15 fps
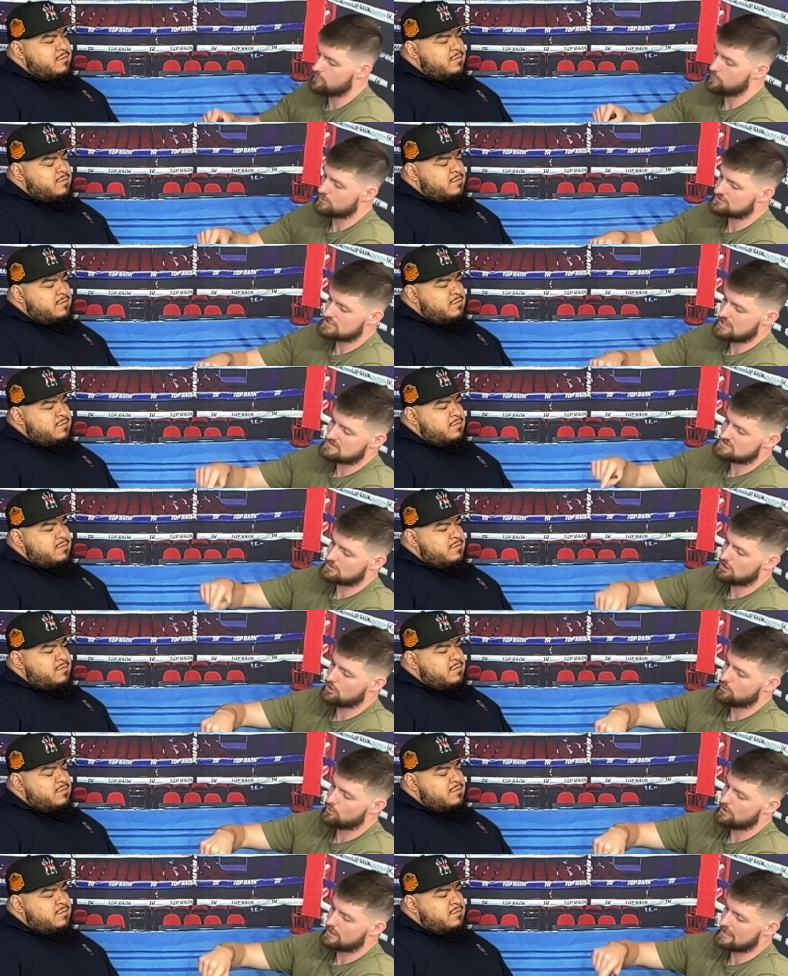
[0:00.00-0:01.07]
Speaker 1: of them will challenge the
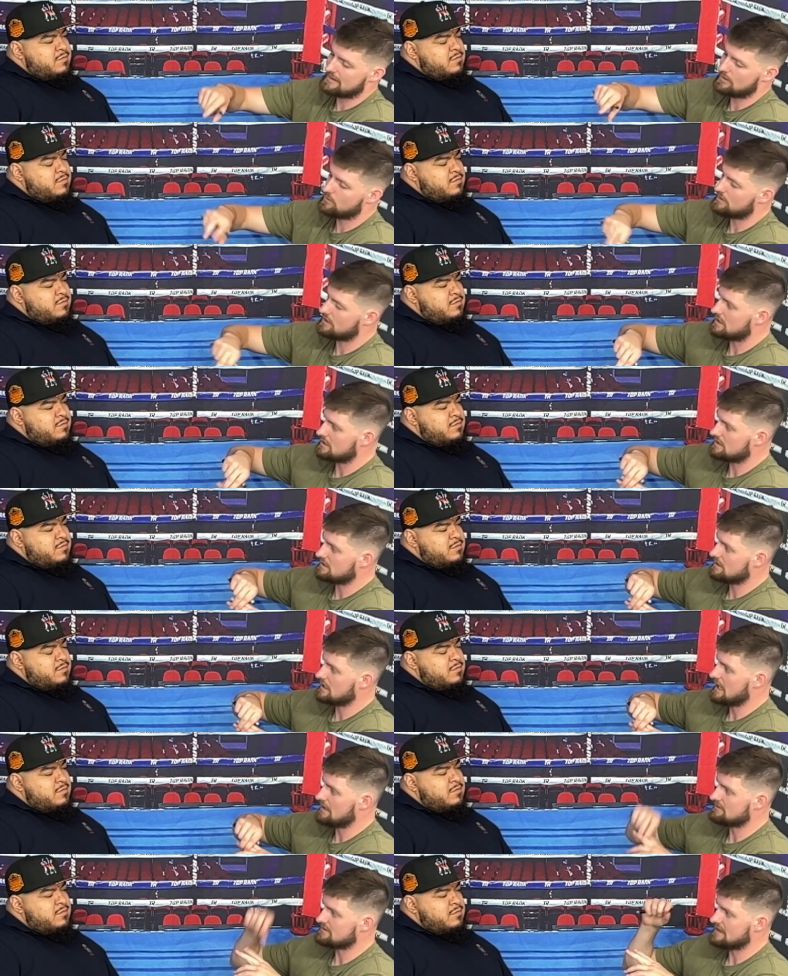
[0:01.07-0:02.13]
other one and they'll get it,
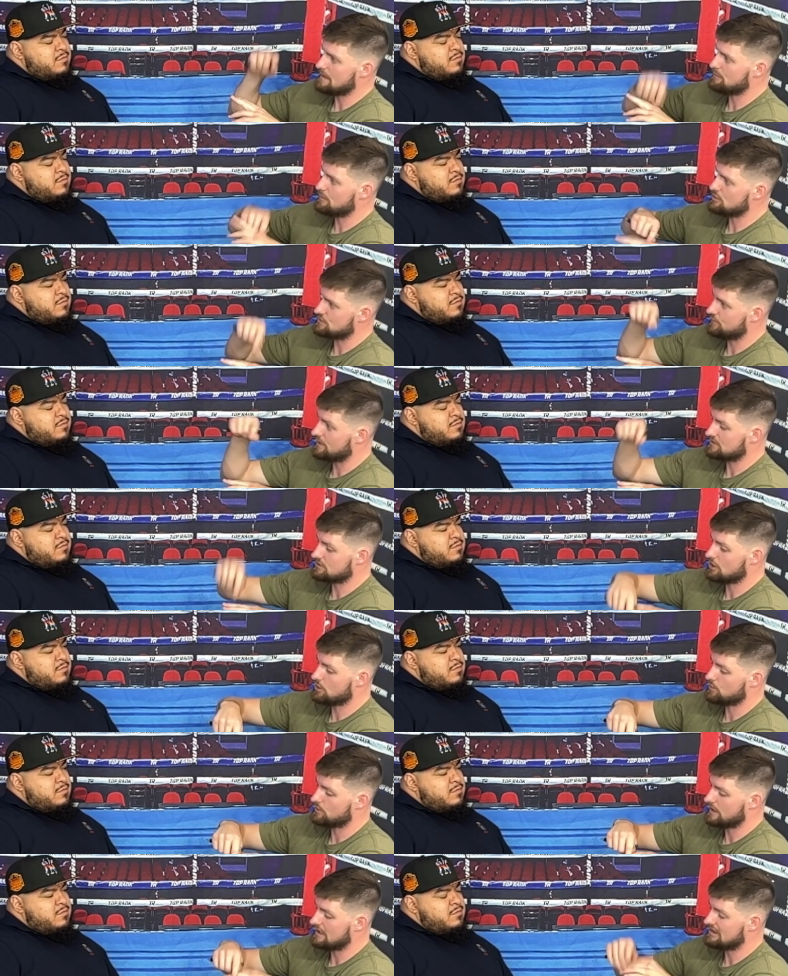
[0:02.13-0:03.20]
and then that person fight the other
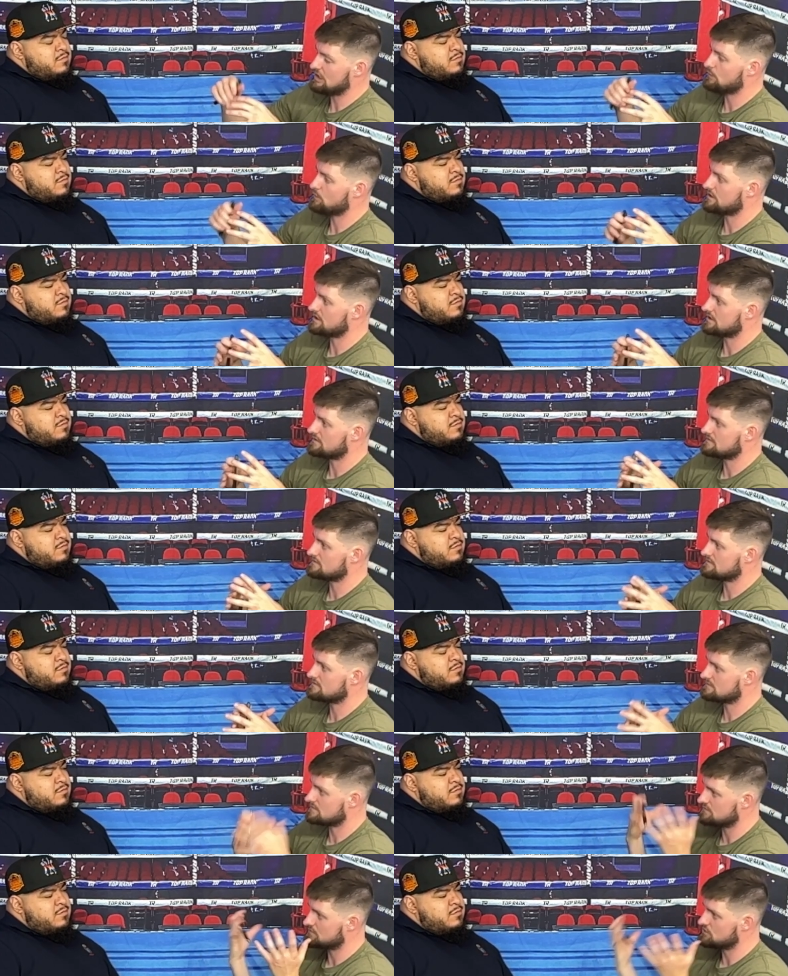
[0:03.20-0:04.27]
one and they want to,
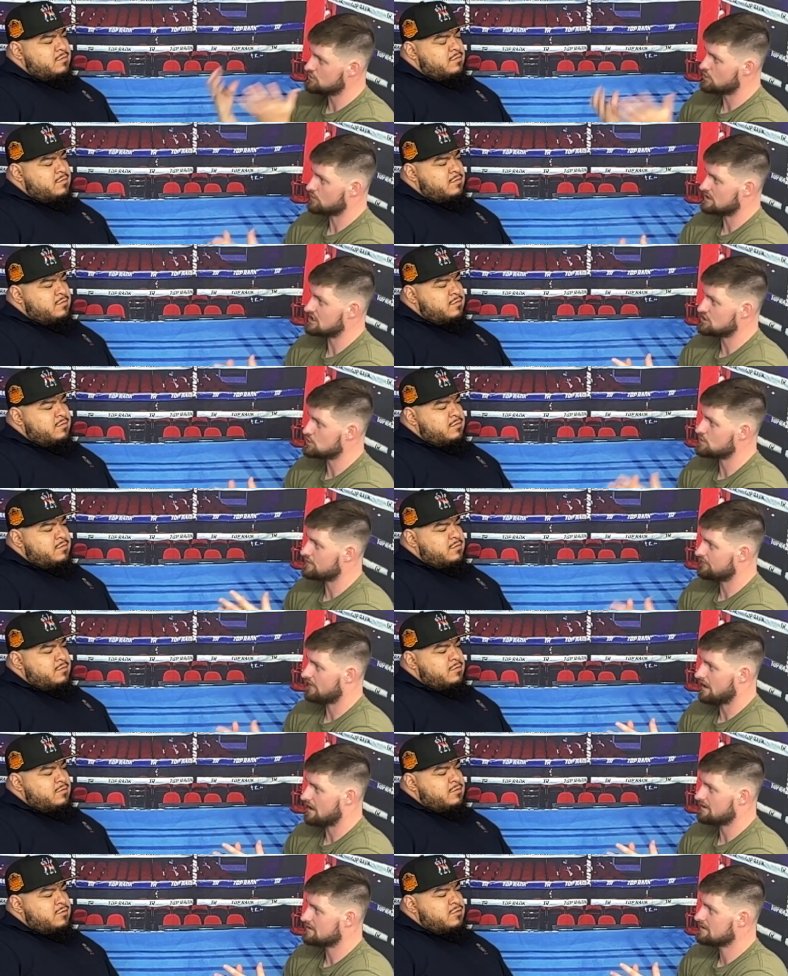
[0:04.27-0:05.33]
you know, get
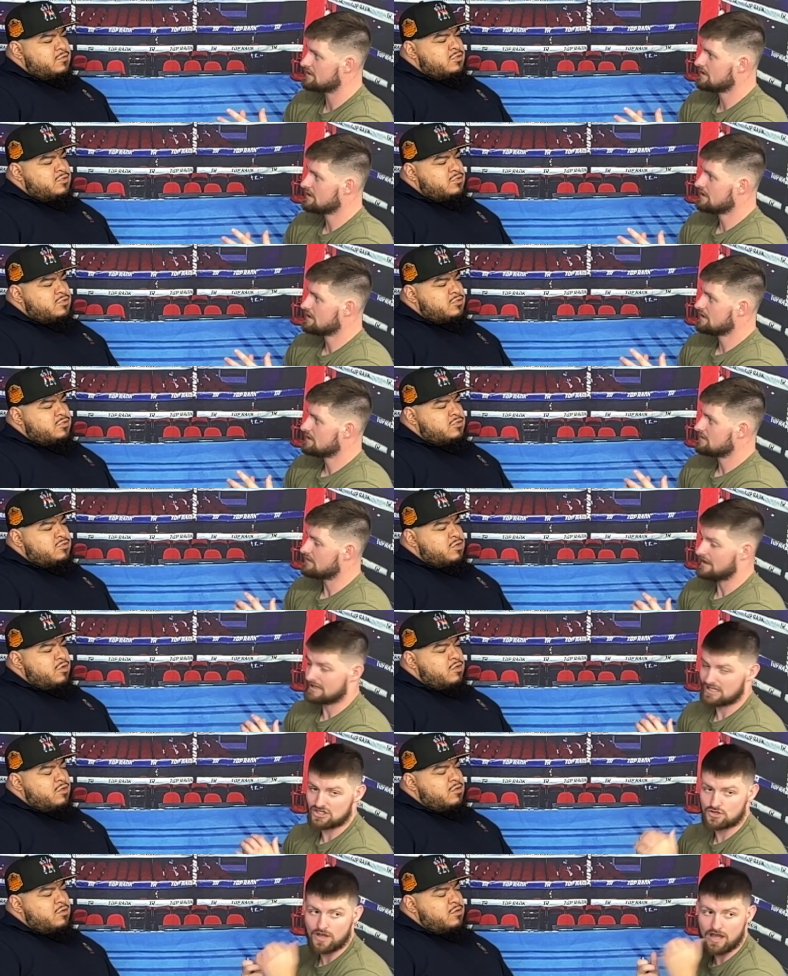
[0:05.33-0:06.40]
unified. Like
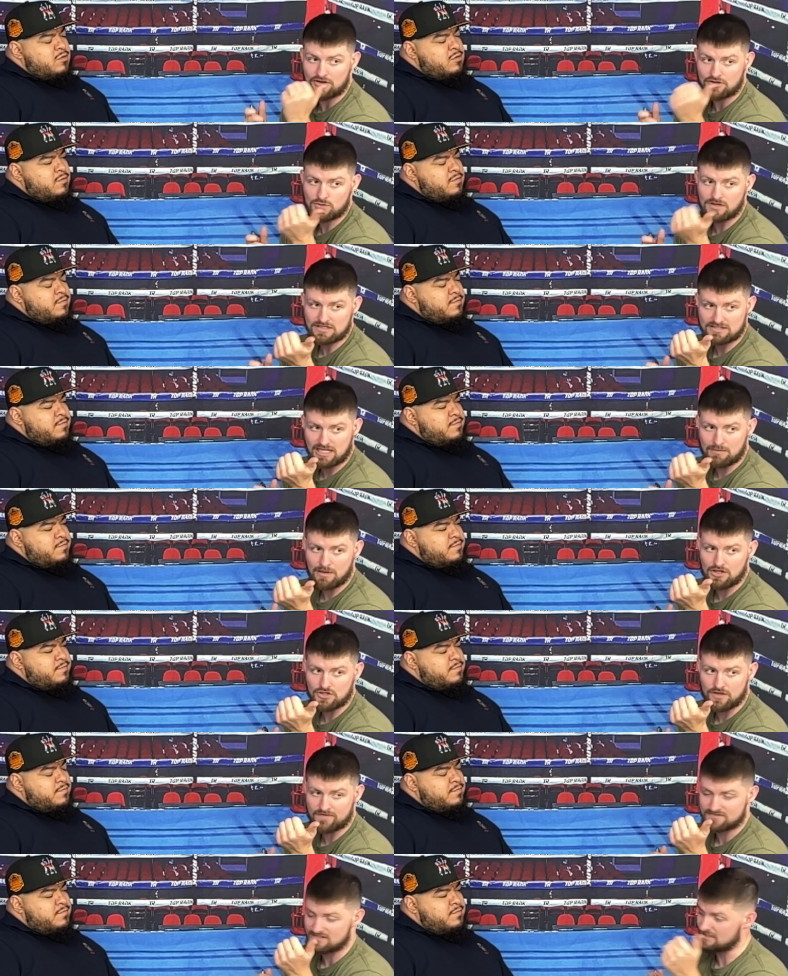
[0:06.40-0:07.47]
and yeah, I do like that about
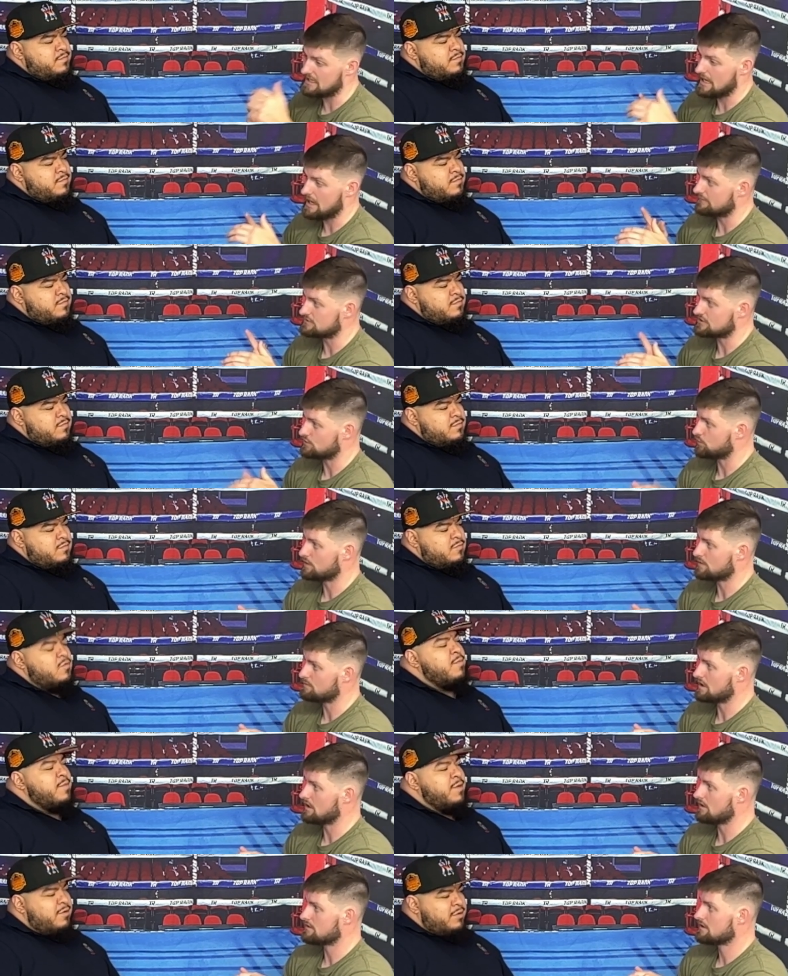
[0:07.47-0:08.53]
UFC. They have just one
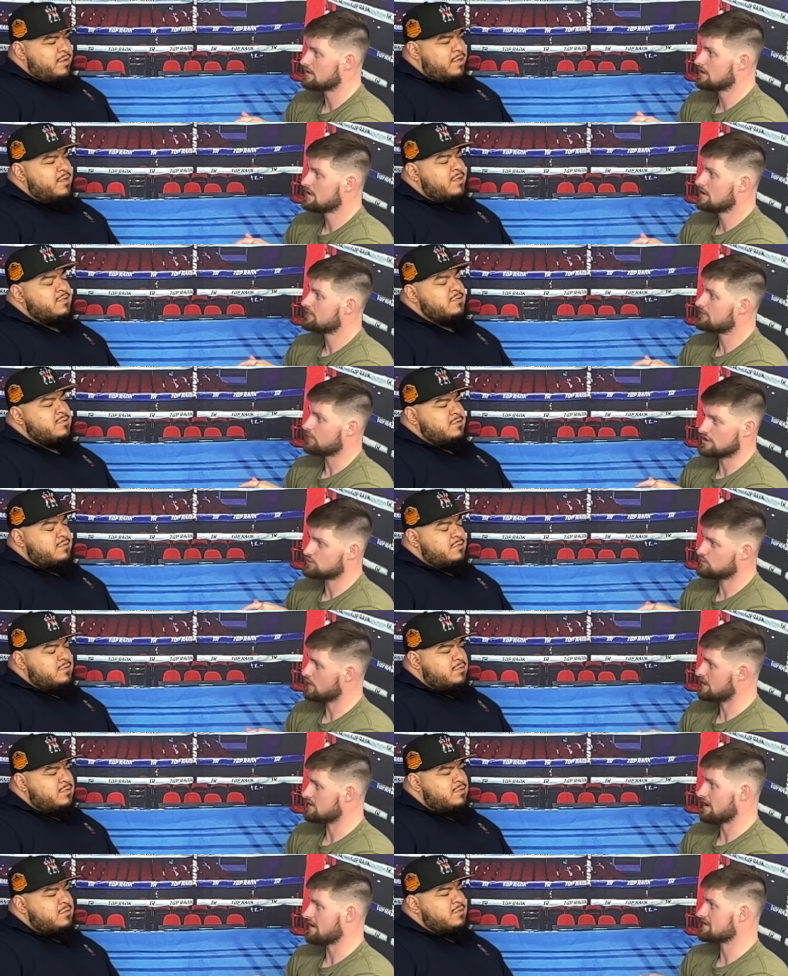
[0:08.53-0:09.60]
belt, belt yes. for each
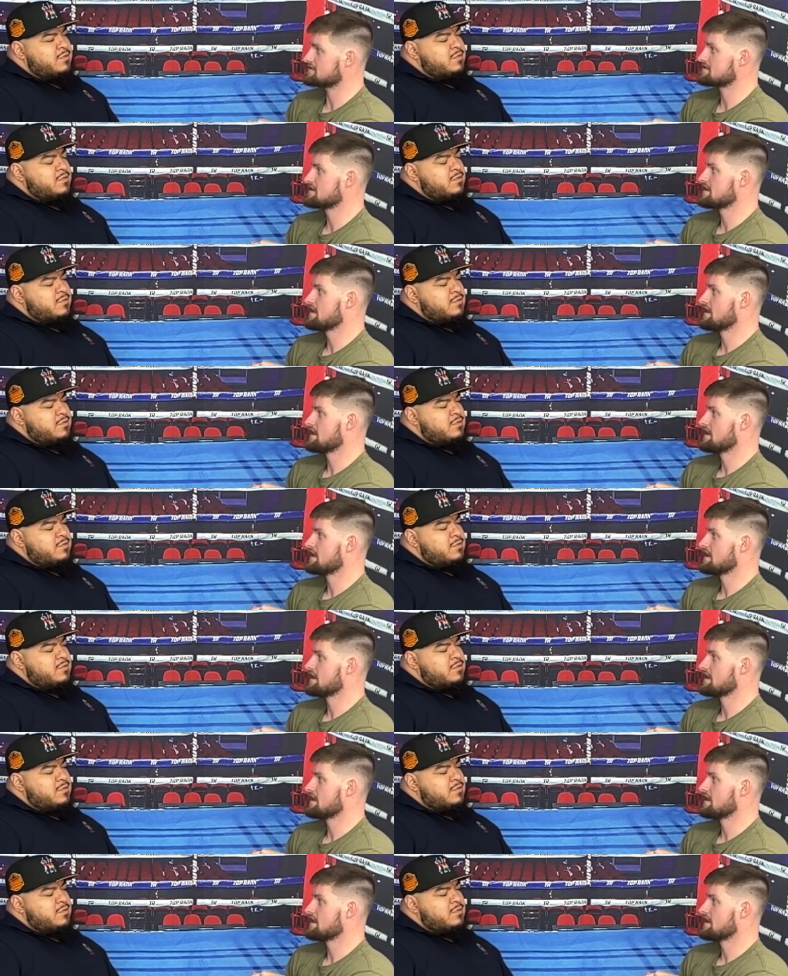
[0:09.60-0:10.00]
weight class.